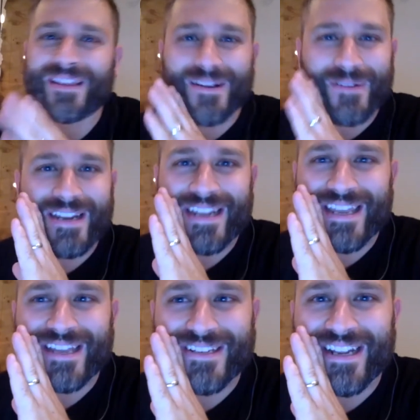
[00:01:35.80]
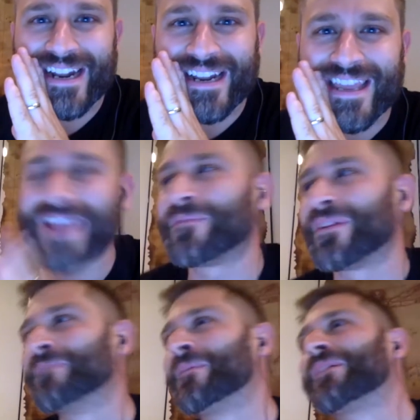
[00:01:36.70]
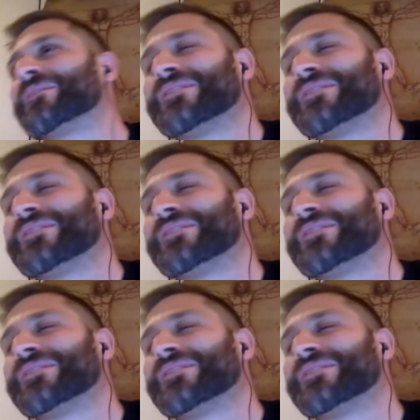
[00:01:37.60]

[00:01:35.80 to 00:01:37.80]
and, like we need to get you in on a game there, Mark.